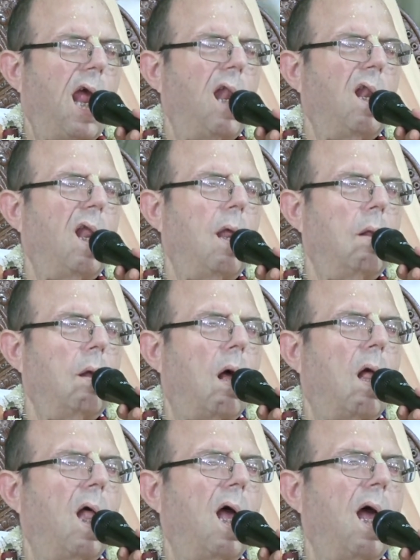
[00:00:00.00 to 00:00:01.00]
And
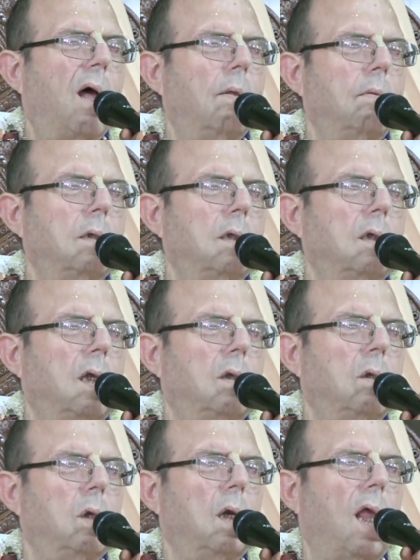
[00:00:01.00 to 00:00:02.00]
all I have the
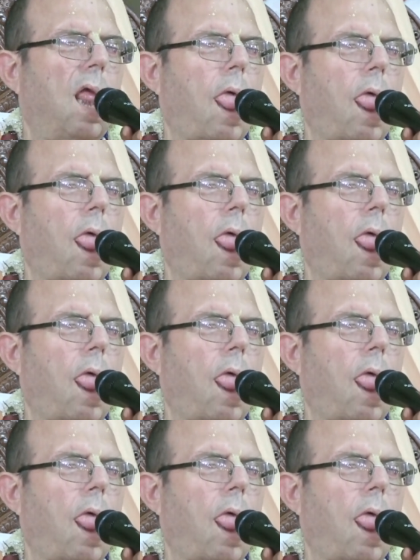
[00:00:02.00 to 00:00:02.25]
duty